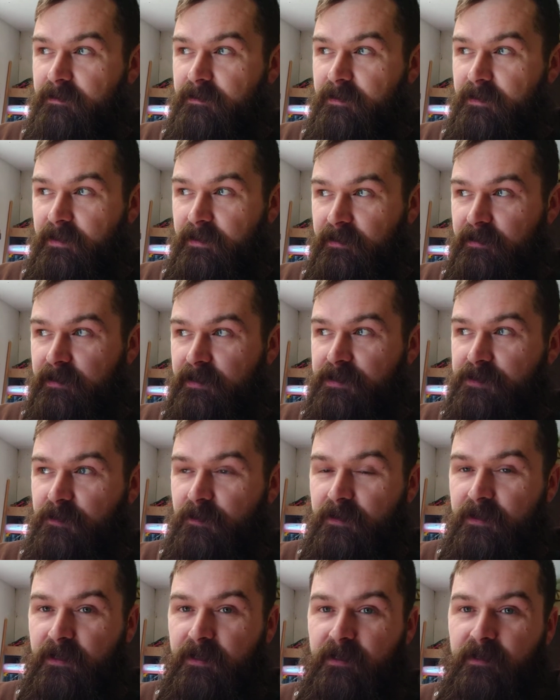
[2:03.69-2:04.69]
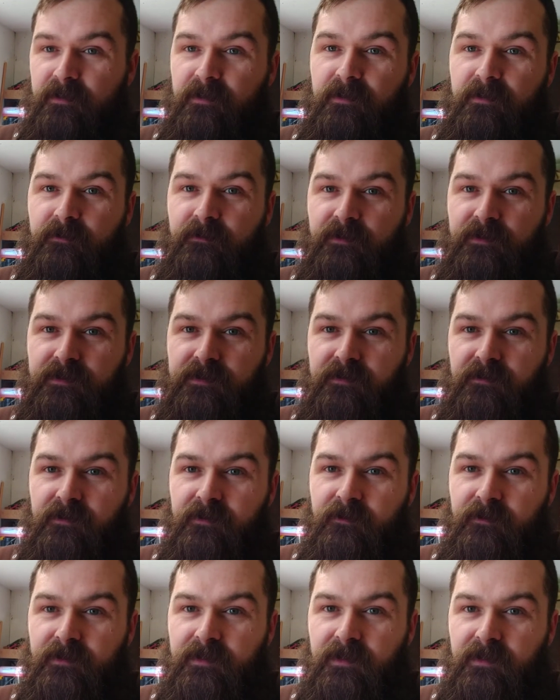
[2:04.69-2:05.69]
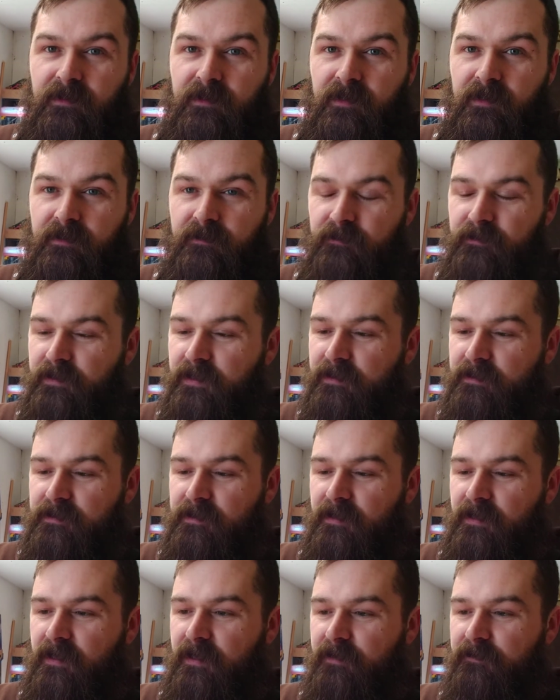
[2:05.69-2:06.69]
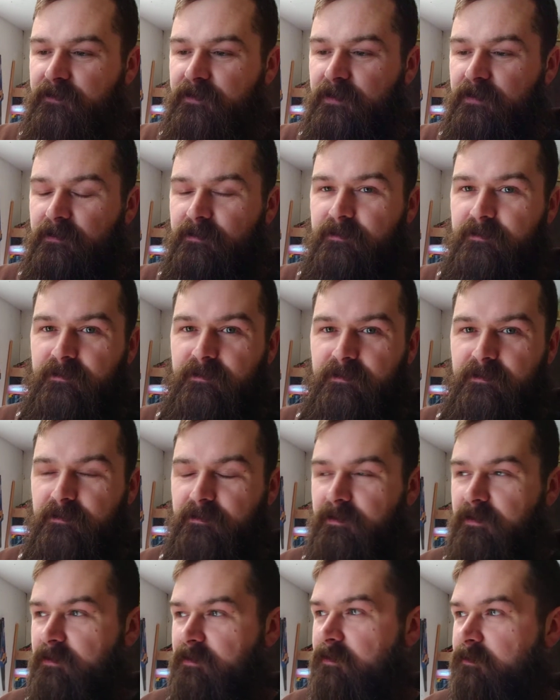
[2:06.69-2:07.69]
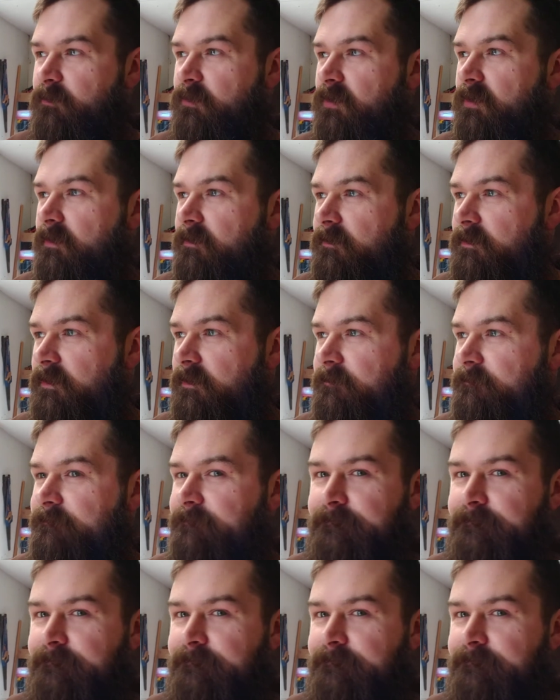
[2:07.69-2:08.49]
I think this one and another one's the only one that's left. They all broke.